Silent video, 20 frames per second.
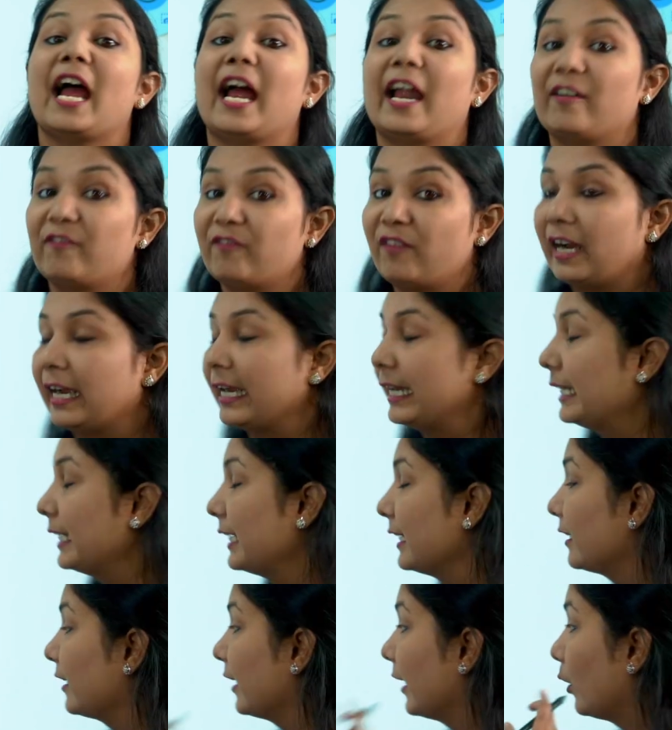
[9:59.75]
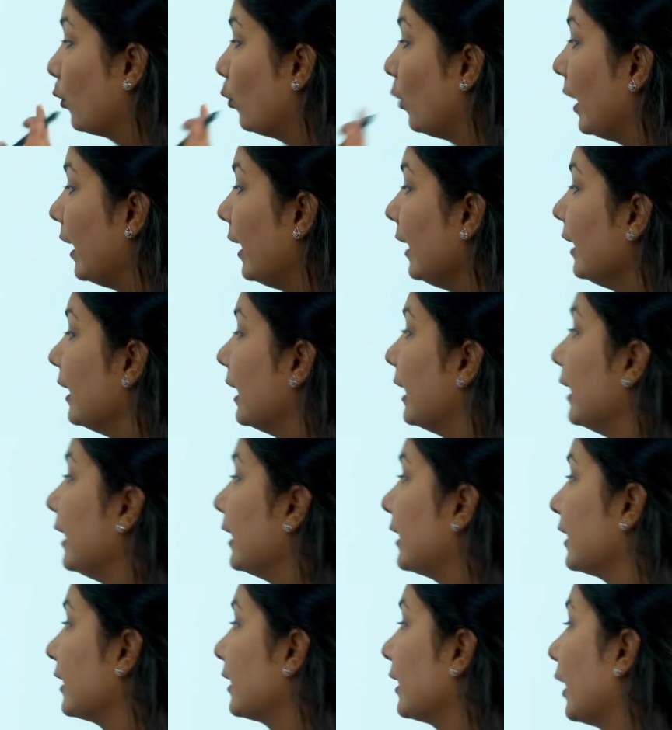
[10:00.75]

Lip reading: And why it is required? It is